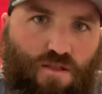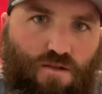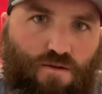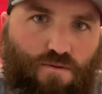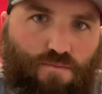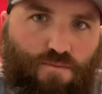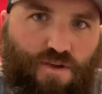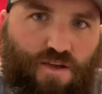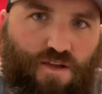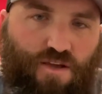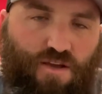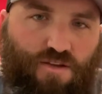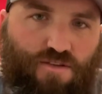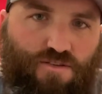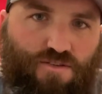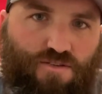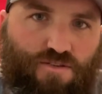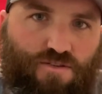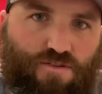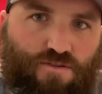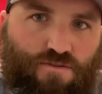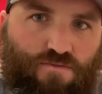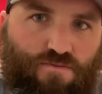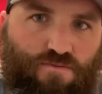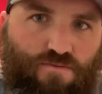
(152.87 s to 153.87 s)

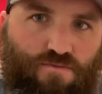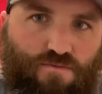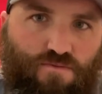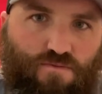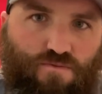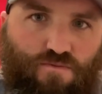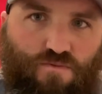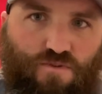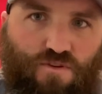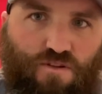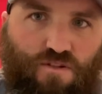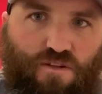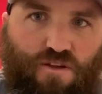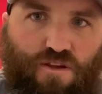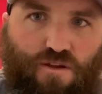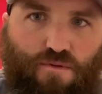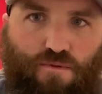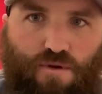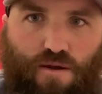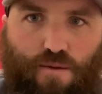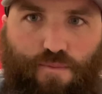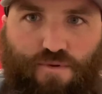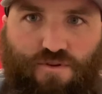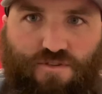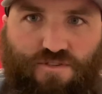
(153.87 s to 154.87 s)
because really it
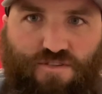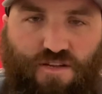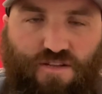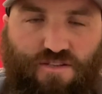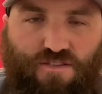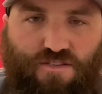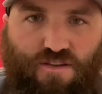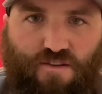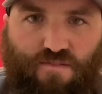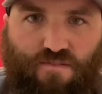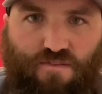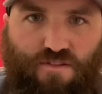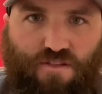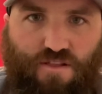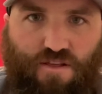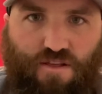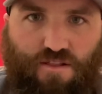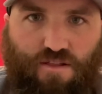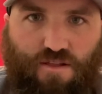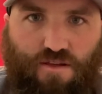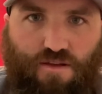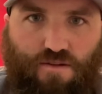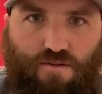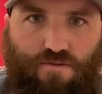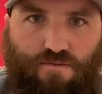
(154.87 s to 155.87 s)
represents
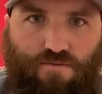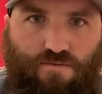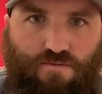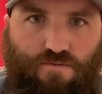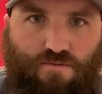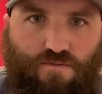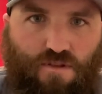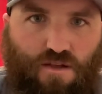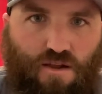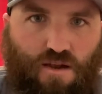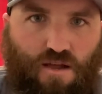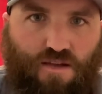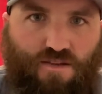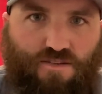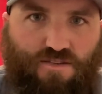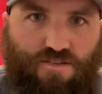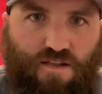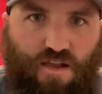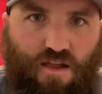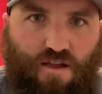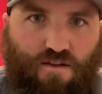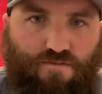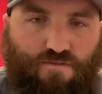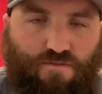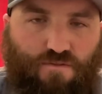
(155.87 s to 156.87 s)
everything that I
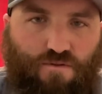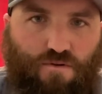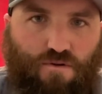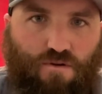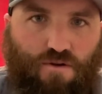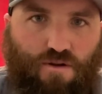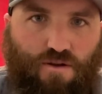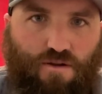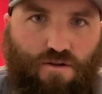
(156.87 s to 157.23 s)
stand for,